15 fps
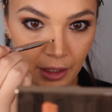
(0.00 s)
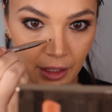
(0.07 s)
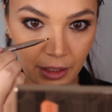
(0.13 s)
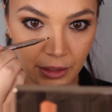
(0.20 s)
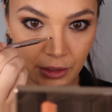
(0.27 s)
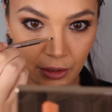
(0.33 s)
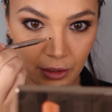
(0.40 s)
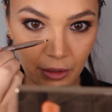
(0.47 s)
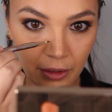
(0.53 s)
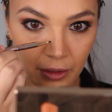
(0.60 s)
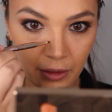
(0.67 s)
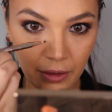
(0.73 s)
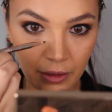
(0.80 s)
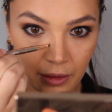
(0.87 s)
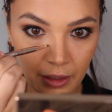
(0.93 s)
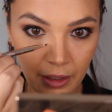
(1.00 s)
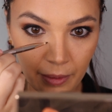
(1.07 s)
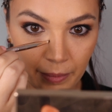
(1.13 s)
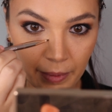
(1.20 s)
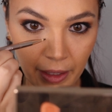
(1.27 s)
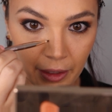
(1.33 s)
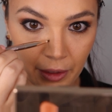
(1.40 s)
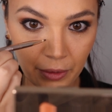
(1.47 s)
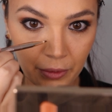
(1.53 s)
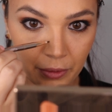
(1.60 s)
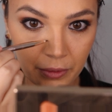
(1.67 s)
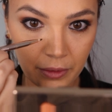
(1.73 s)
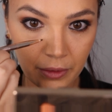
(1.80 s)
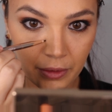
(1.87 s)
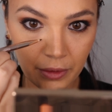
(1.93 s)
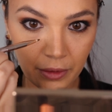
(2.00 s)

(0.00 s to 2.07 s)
It's all about